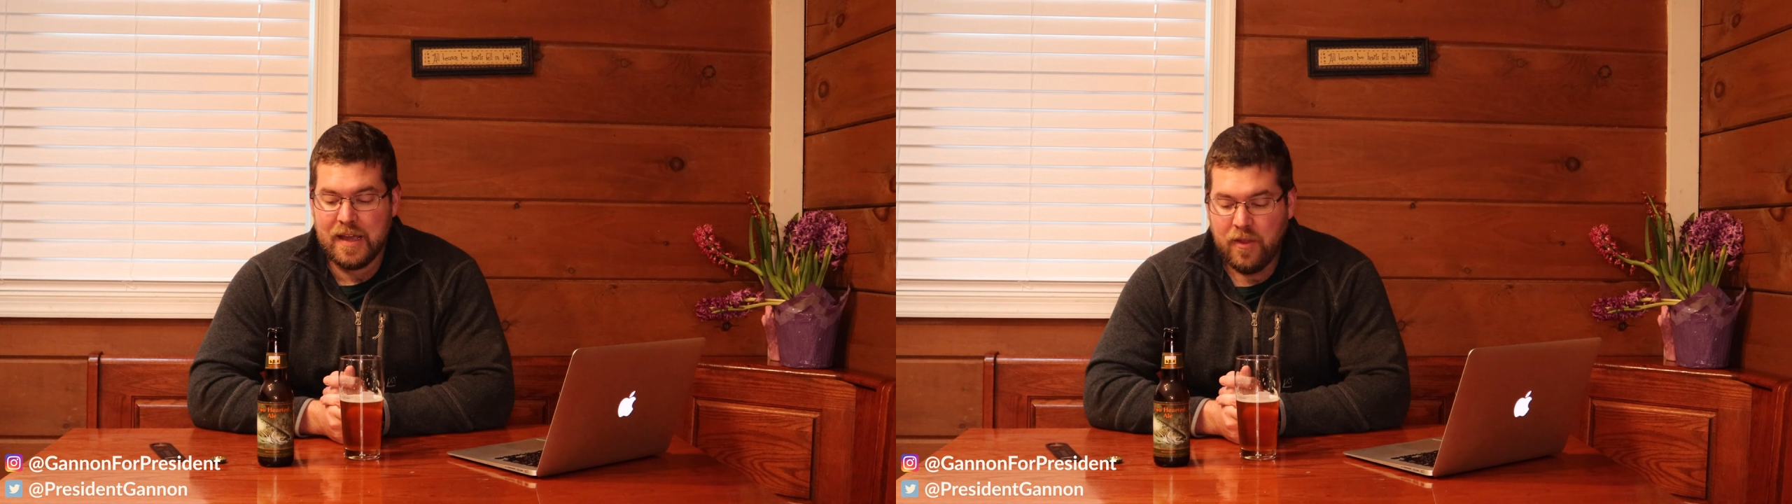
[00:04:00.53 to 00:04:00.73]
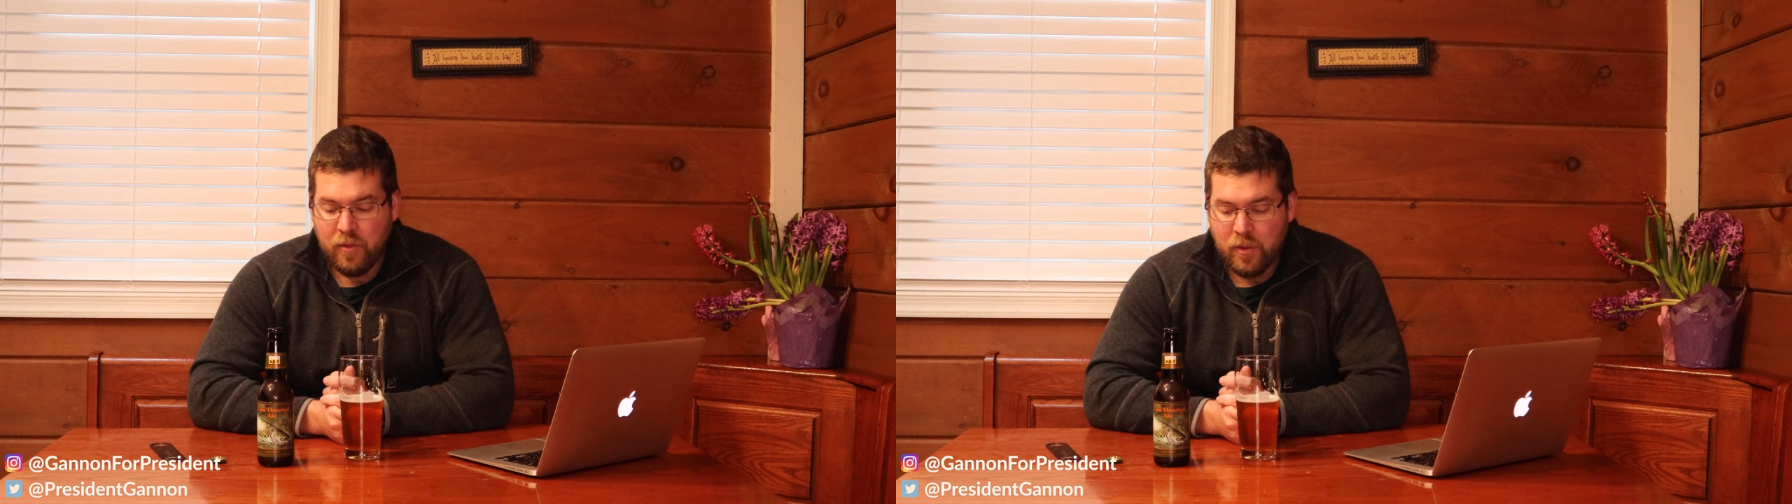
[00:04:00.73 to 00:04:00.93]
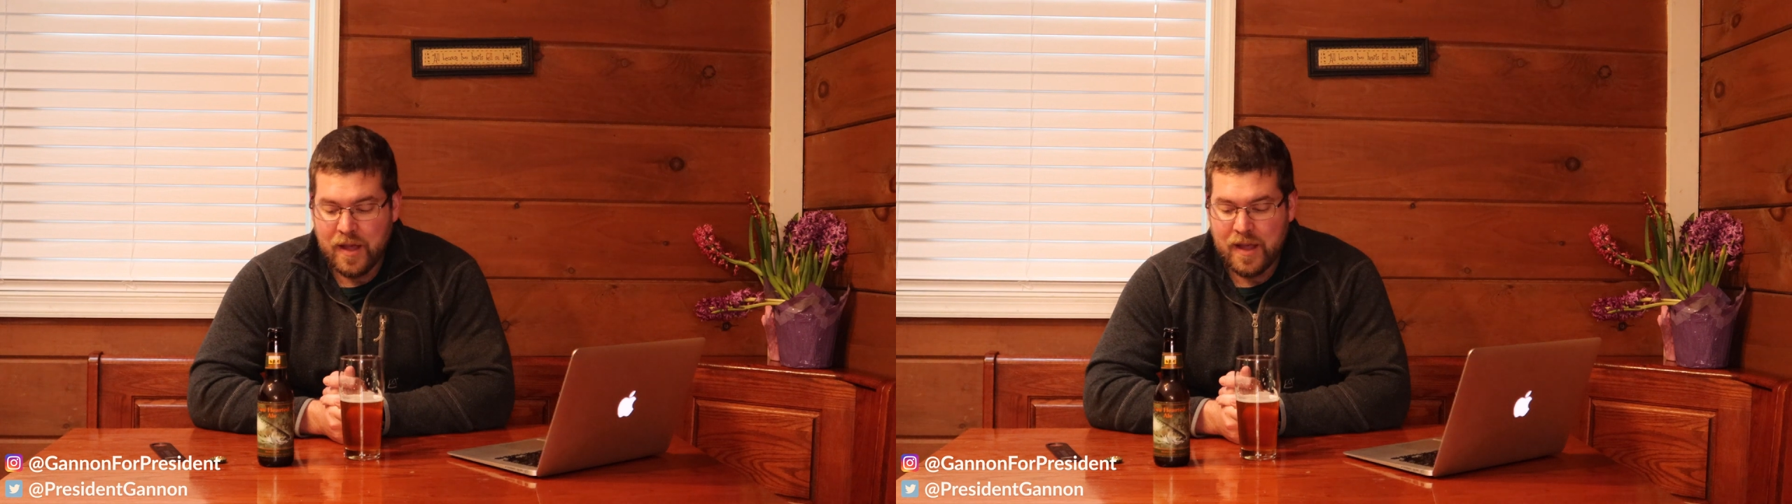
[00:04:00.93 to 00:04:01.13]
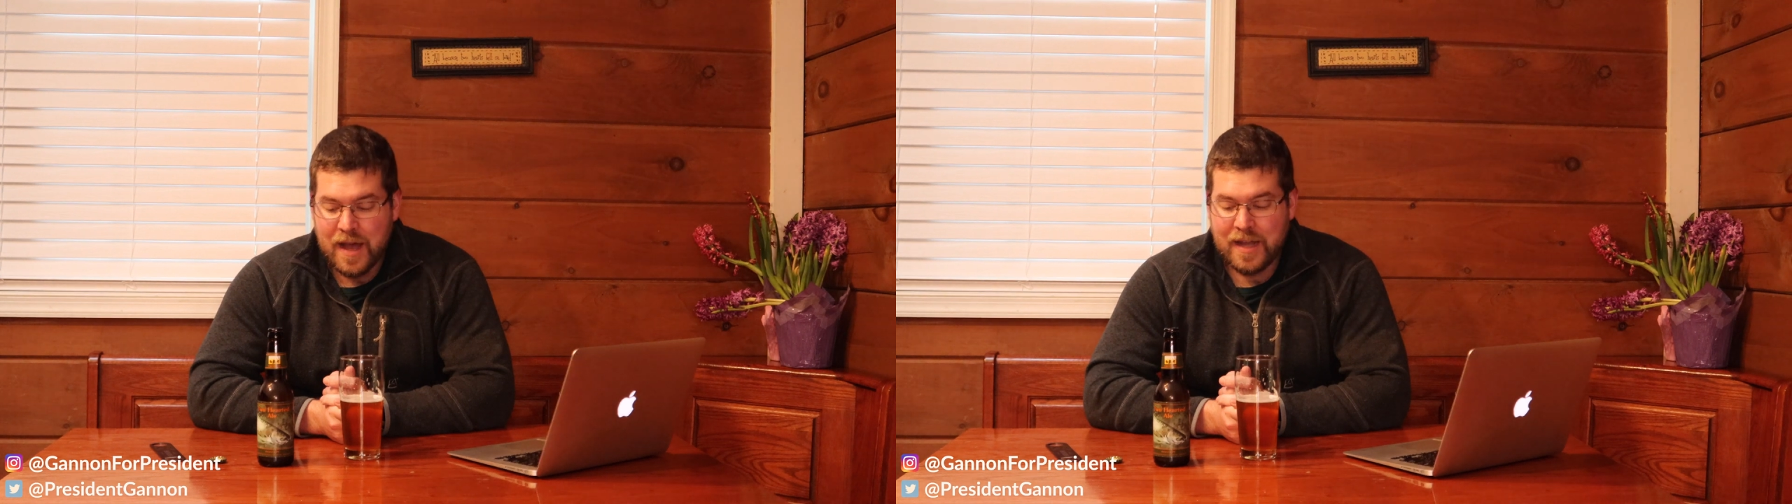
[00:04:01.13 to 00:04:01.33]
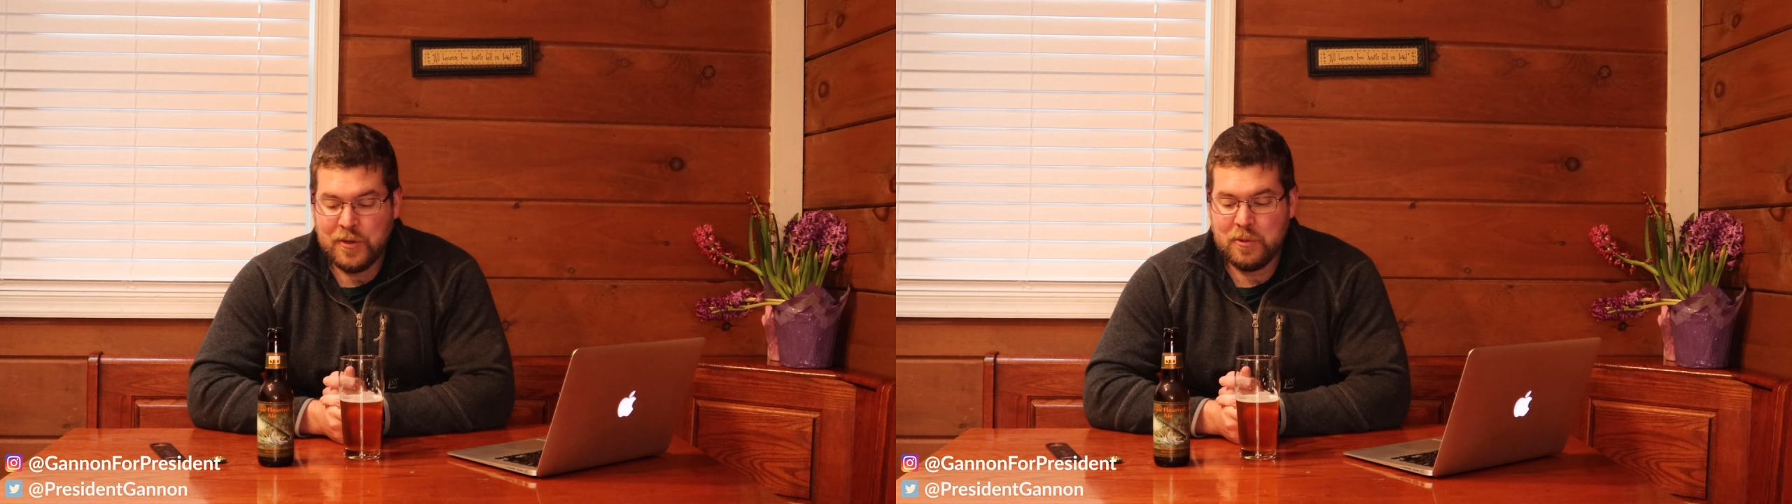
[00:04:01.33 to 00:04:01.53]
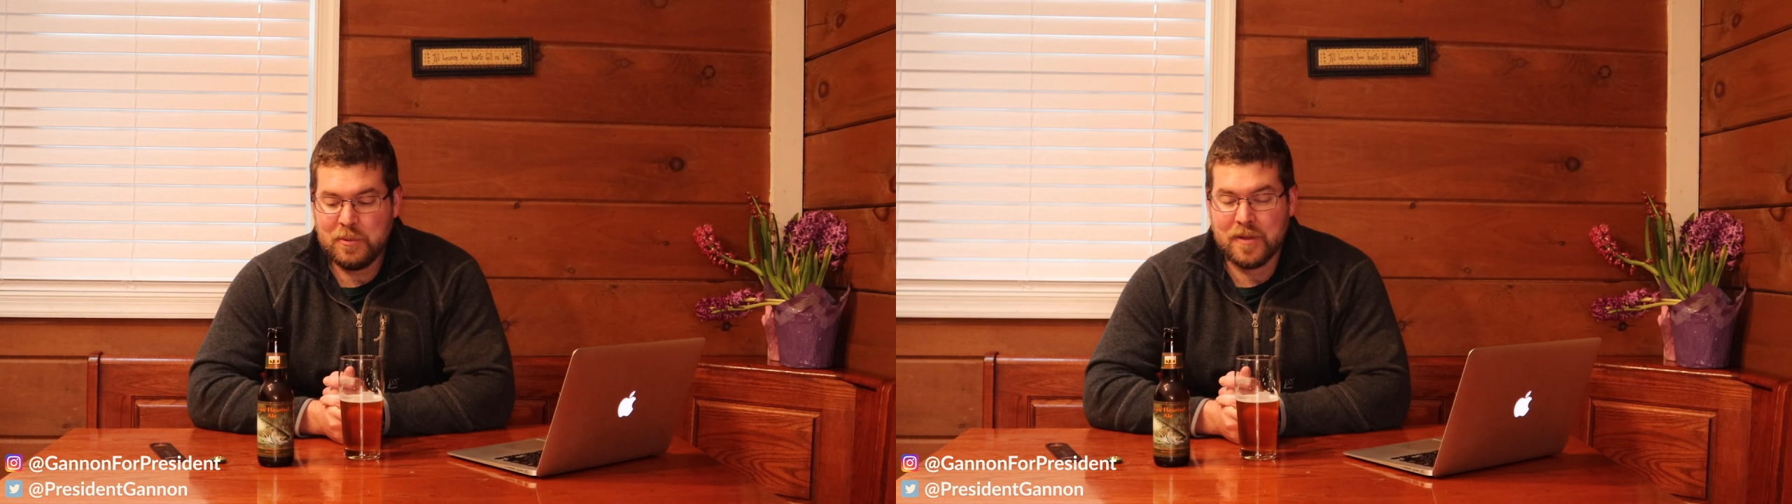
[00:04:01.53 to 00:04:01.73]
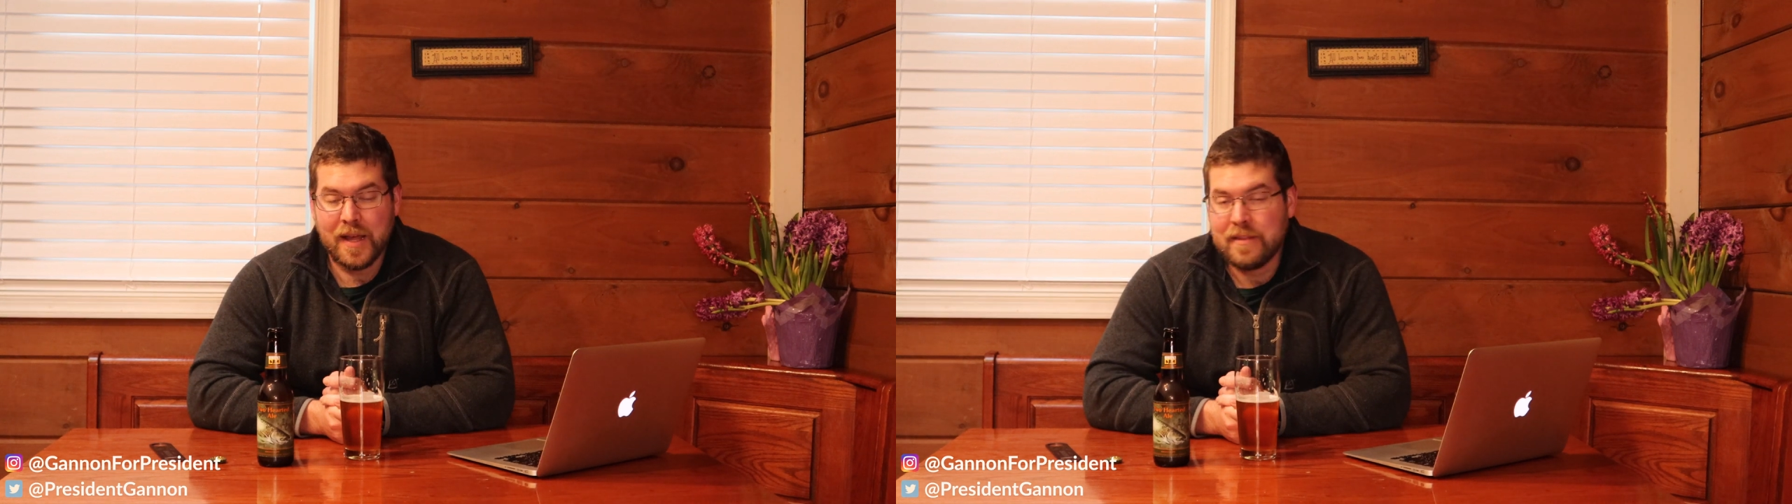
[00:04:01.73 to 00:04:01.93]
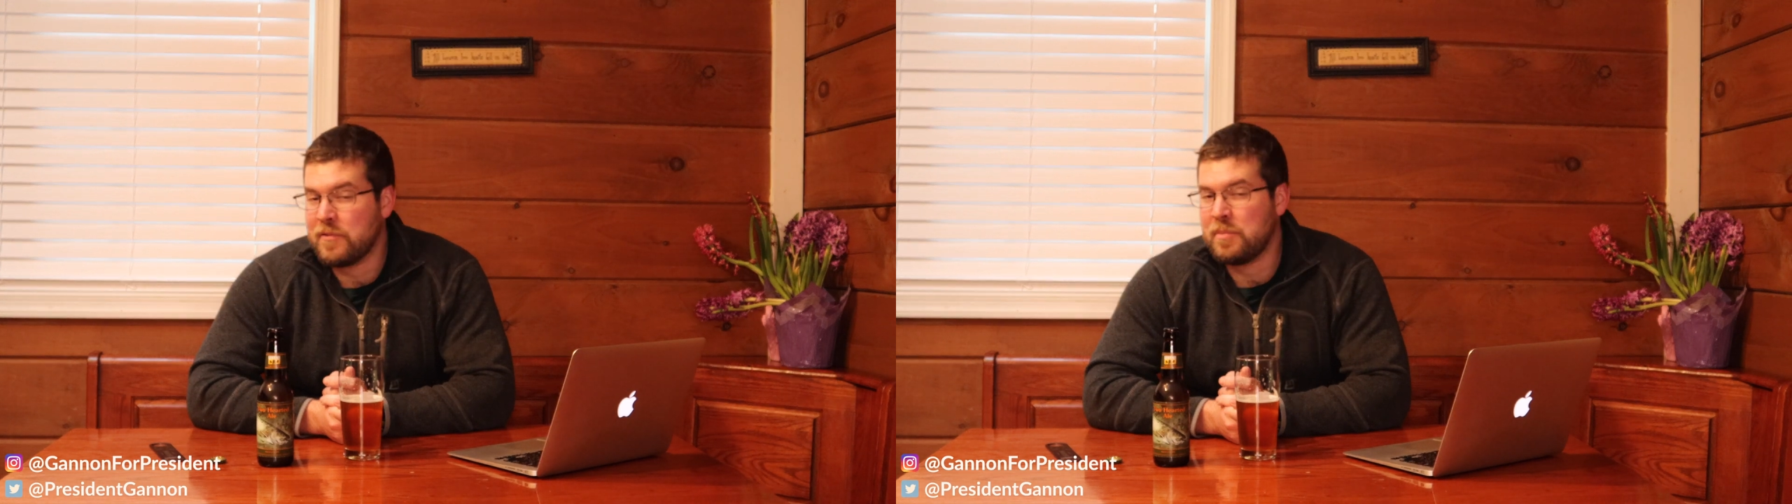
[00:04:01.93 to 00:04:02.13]
Either way, I do
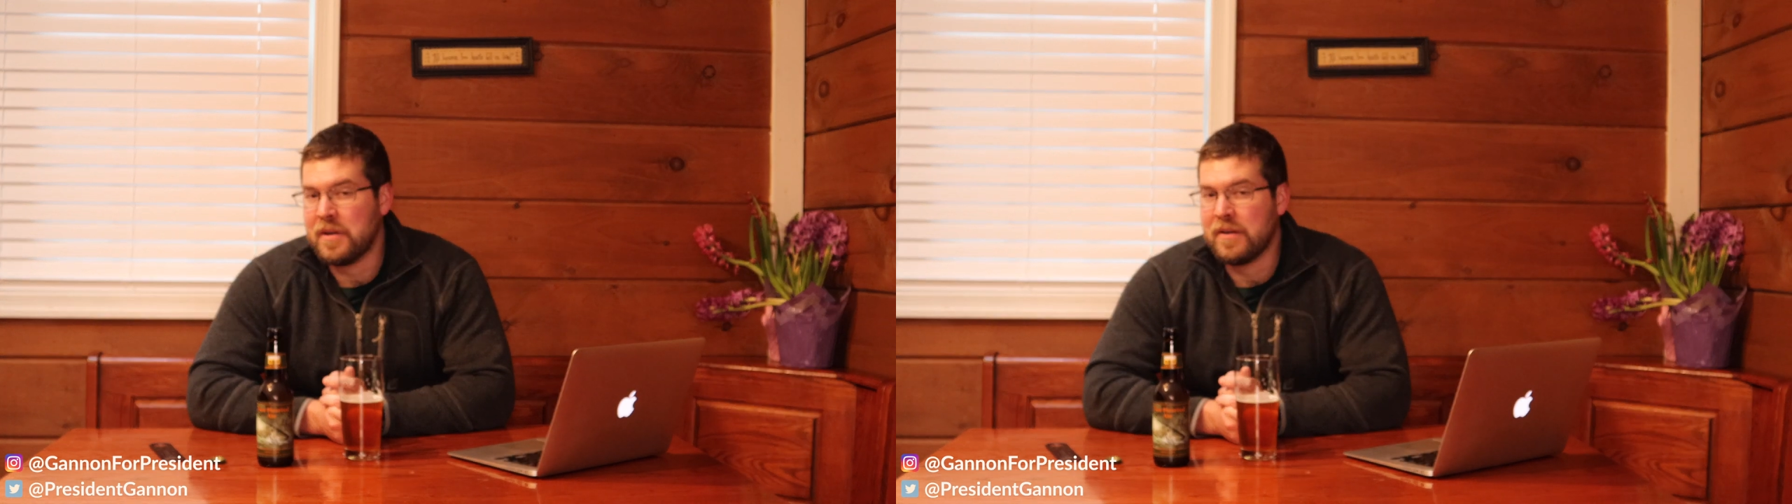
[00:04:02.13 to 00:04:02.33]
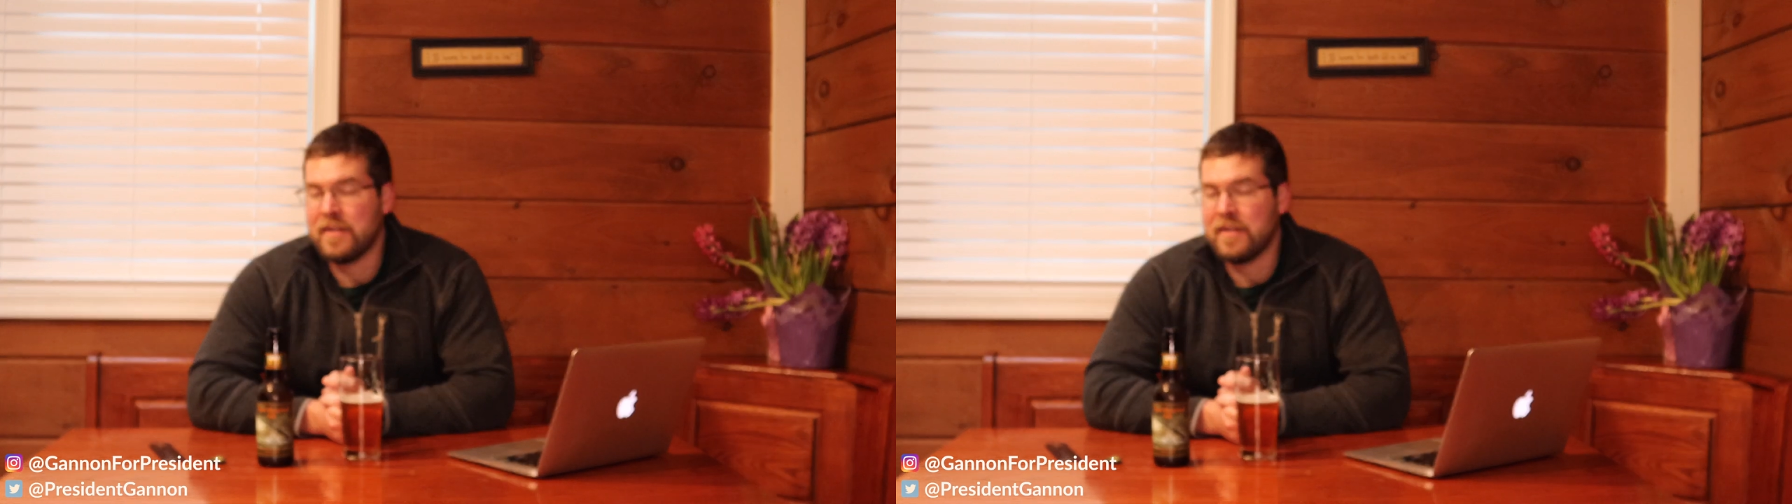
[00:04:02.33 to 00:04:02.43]
like this beer.